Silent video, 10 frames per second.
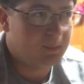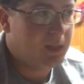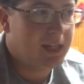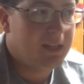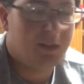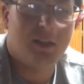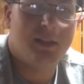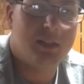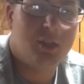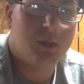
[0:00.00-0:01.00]

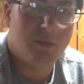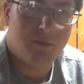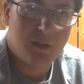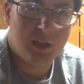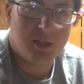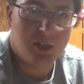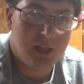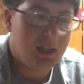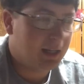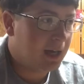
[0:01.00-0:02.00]
anything that you can fish,
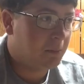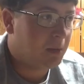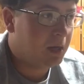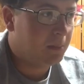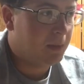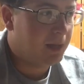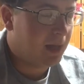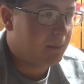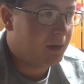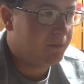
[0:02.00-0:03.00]
any kind of bottom bait.
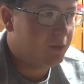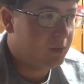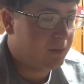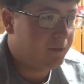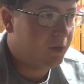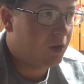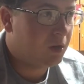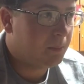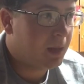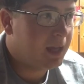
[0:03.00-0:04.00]
I mean, if you're
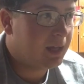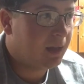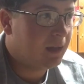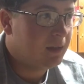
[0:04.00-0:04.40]
on a bank